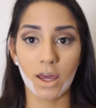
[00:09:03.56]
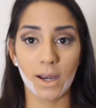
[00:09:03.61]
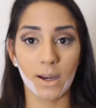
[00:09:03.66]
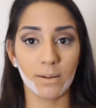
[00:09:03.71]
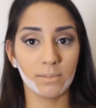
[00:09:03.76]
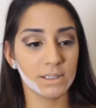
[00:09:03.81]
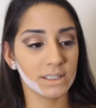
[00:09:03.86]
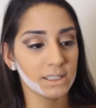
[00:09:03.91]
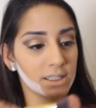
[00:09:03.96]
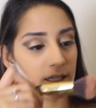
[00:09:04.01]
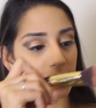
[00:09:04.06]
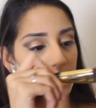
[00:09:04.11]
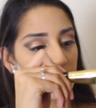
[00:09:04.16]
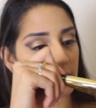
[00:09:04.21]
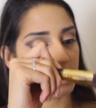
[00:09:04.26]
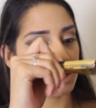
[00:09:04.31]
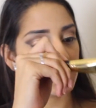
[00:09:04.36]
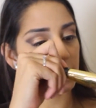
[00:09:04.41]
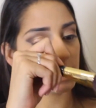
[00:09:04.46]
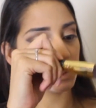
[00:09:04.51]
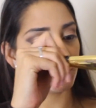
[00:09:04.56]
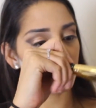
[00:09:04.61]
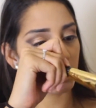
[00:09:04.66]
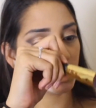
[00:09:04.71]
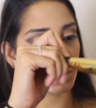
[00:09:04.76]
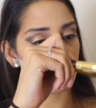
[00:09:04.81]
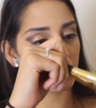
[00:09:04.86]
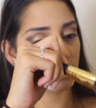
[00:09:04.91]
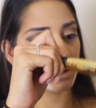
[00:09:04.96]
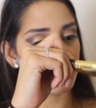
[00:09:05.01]
and I'm just going to
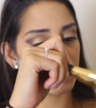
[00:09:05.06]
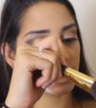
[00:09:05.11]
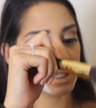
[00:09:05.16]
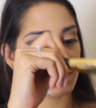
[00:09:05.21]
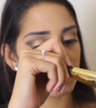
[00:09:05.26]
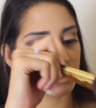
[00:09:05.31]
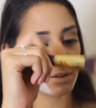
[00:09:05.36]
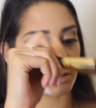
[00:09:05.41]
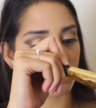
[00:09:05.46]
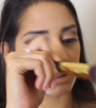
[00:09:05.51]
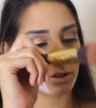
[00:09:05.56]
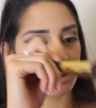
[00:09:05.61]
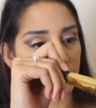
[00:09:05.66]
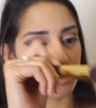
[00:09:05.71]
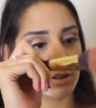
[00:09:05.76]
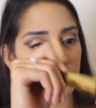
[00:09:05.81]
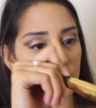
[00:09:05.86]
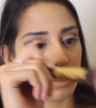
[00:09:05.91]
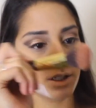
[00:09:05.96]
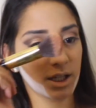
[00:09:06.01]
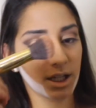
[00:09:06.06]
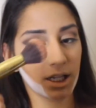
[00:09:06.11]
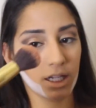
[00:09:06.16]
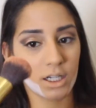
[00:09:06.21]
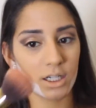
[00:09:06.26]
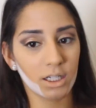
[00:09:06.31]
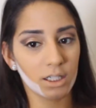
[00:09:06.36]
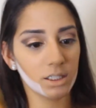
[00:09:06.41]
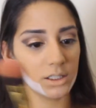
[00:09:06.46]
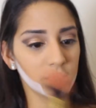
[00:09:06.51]
swirl this onto
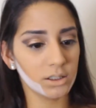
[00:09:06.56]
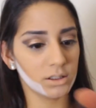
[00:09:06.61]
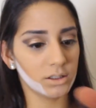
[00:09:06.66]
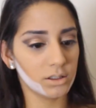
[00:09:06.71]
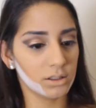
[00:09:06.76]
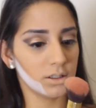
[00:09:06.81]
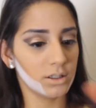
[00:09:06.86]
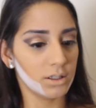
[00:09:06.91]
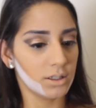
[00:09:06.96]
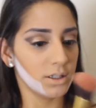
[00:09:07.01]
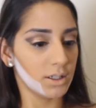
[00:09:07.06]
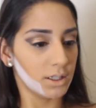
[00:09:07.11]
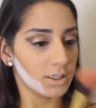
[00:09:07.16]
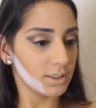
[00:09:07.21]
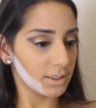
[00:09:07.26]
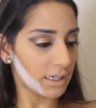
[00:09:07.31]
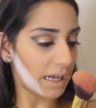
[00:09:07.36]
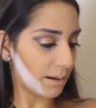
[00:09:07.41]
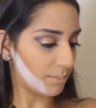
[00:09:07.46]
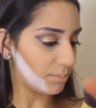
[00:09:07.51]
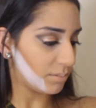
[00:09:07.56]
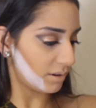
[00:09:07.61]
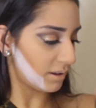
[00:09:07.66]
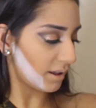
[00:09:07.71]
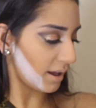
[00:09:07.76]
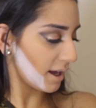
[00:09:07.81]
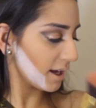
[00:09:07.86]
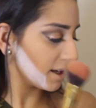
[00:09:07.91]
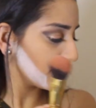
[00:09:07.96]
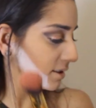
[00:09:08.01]
here, tap
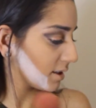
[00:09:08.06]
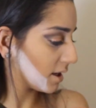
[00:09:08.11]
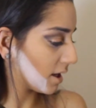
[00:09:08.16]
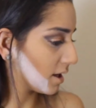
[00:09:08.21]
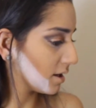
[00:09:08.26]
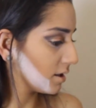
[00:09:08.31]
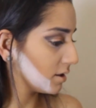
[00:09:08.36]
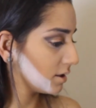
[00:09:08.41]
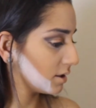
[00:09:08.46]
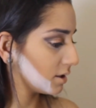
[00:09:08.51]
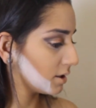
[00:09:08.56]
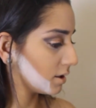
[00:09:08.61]
the excess.